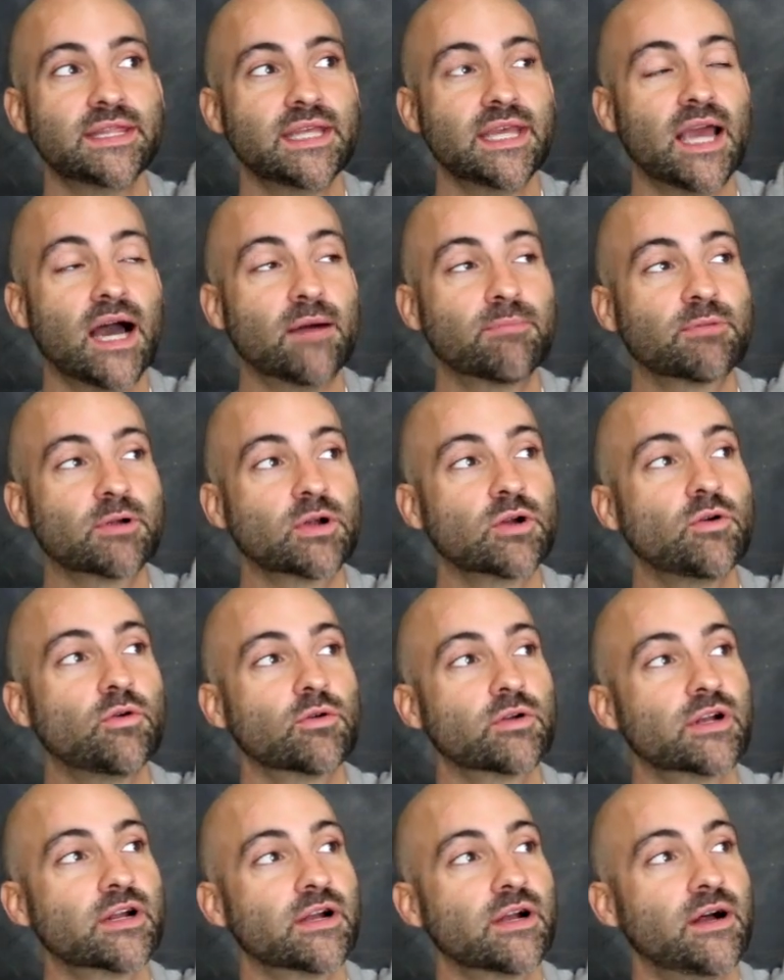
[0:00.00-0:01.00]
in the upper
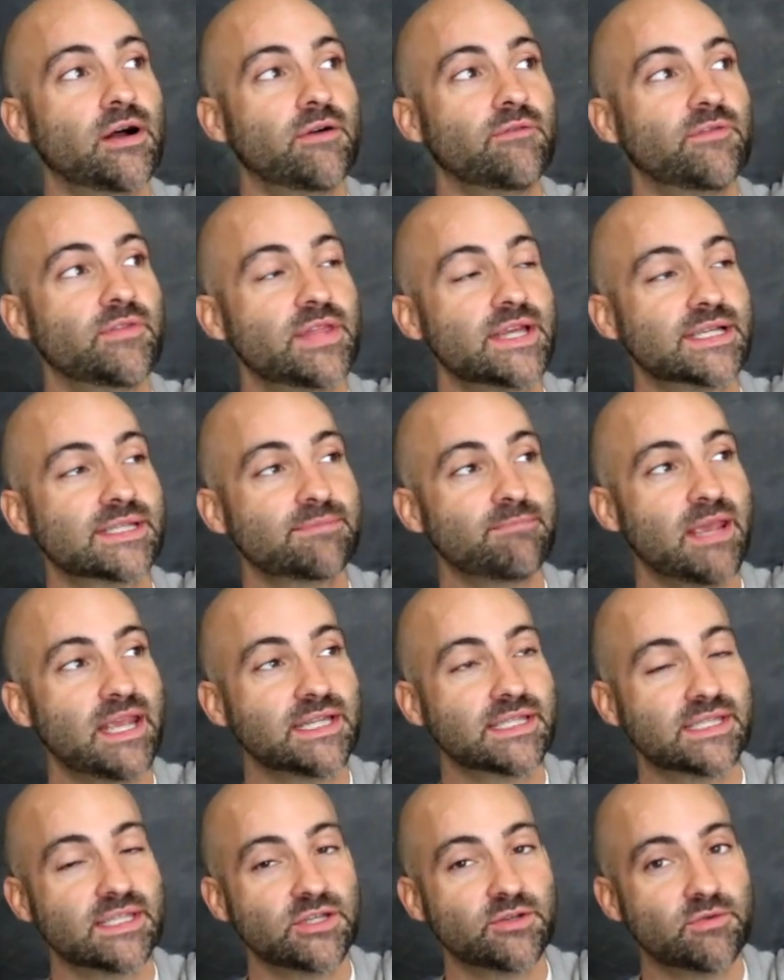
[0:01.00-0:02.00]
corner of this
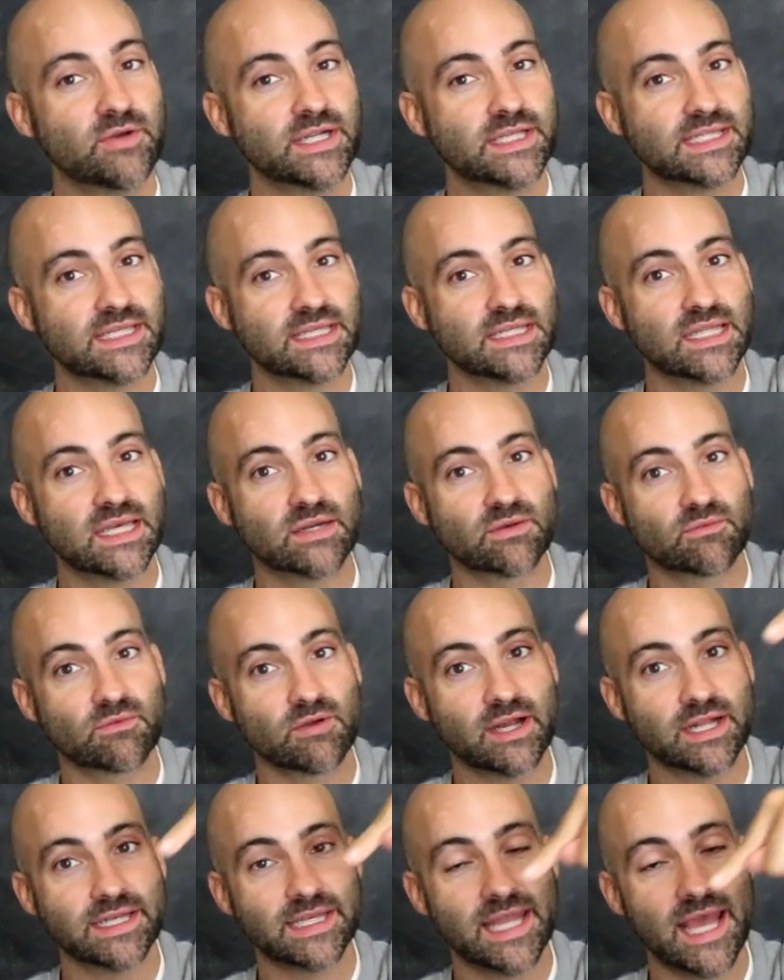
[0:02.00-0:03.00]
main sequence and then
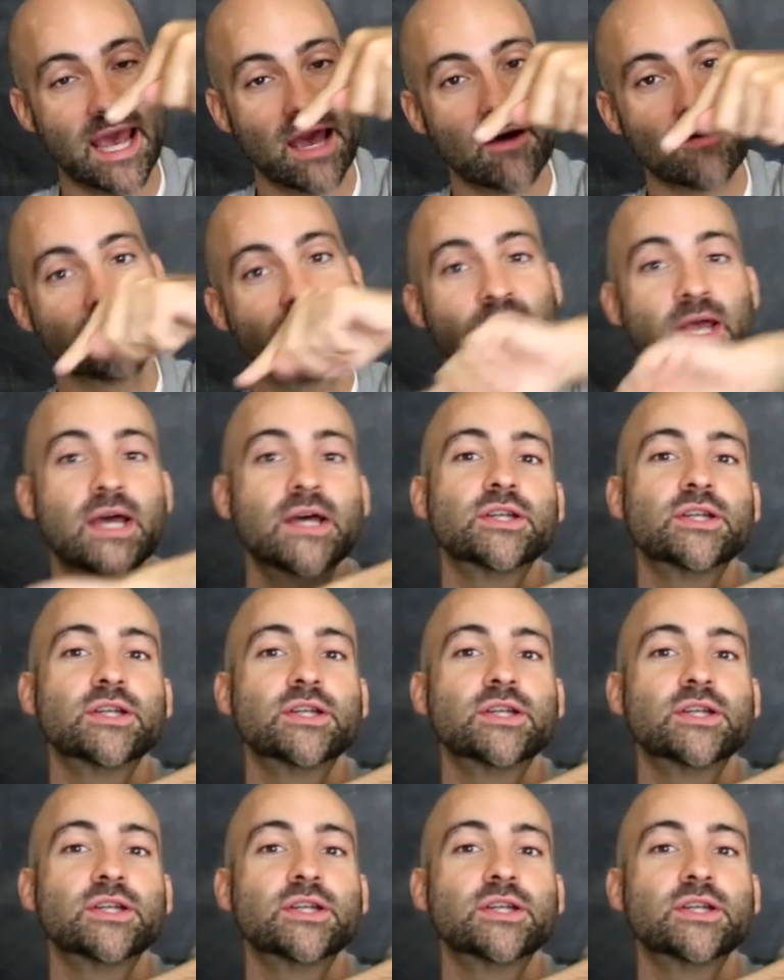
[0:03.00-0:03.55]
run down.